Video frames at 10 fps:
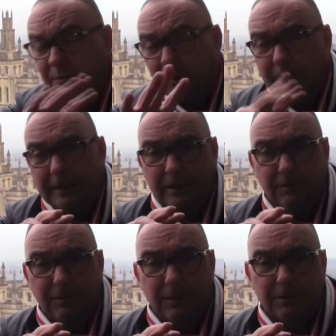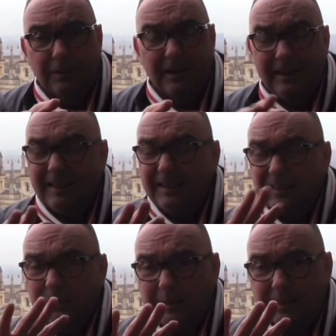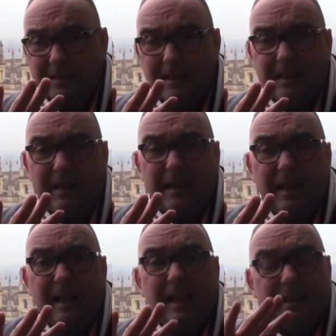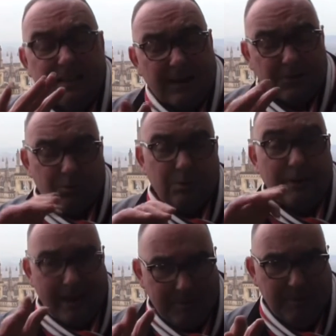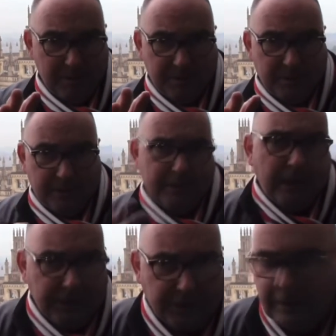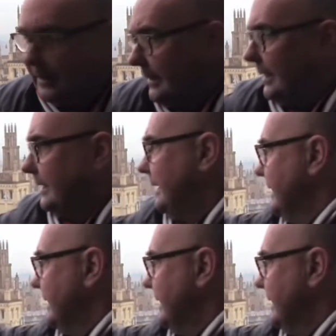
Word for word: avoid any confusion, there isn't a central campus. Essentially, the city